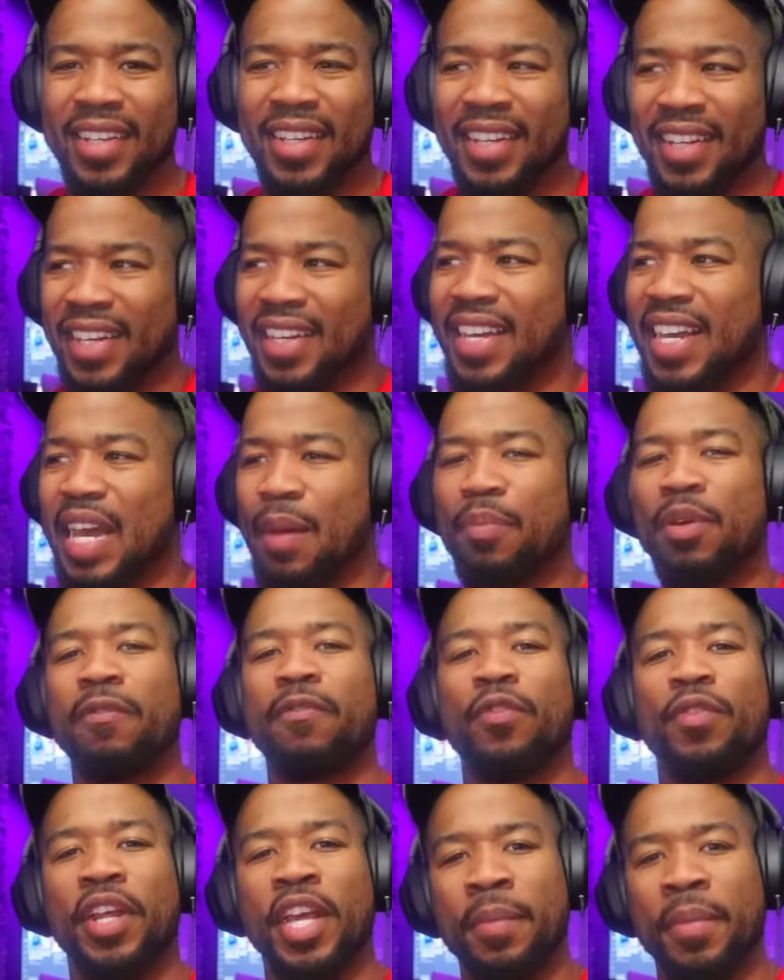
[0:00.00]
Nick had
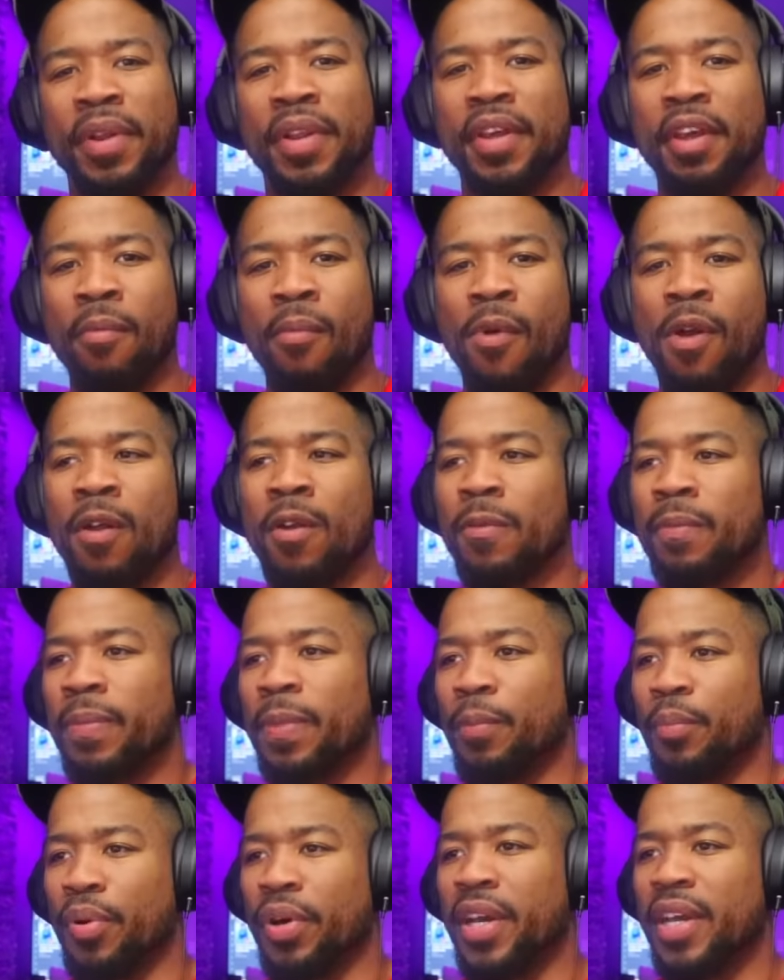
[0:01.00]
beef with Eminem.
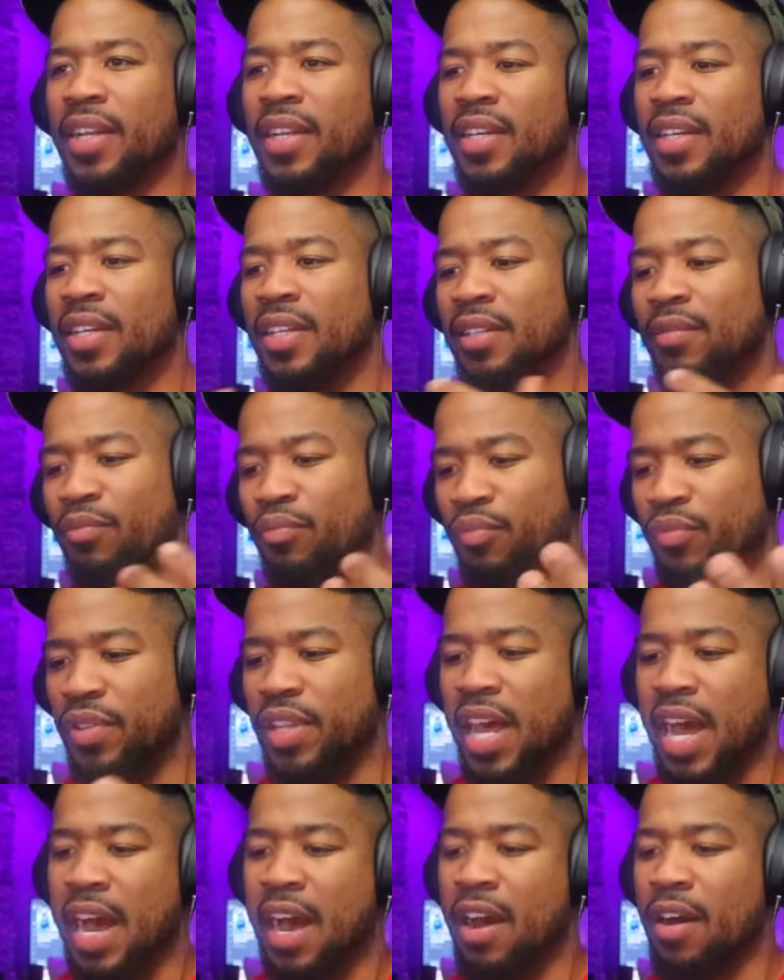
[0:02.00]
But
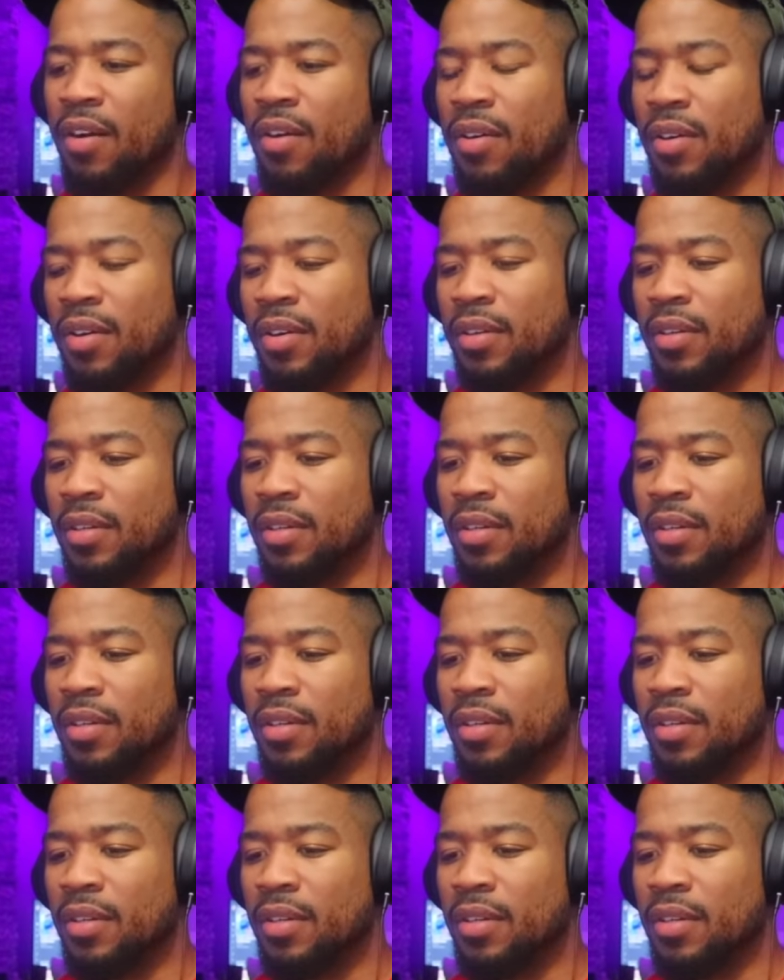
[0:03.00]
now